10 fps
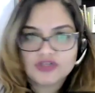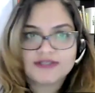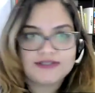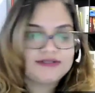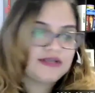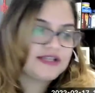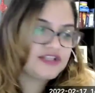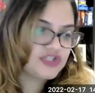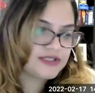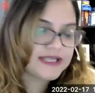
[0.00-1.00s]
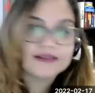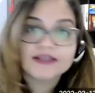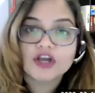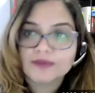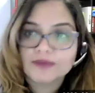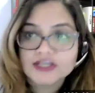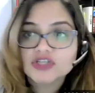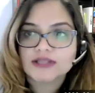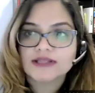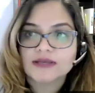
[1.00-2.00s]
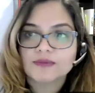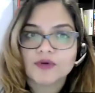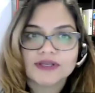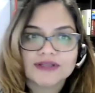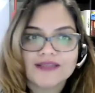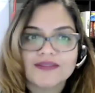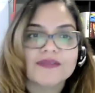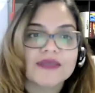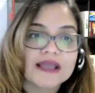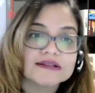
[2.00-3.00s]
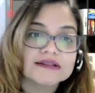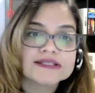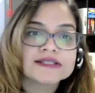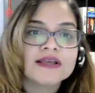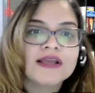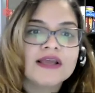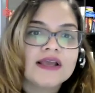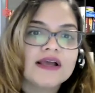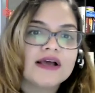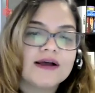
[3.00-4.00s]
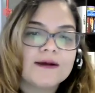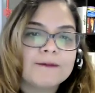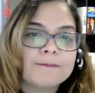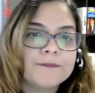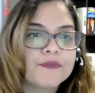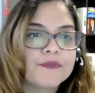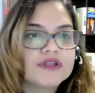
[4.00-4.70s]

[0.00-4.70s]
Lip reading: It's just healthy competition at that point and nothing else. So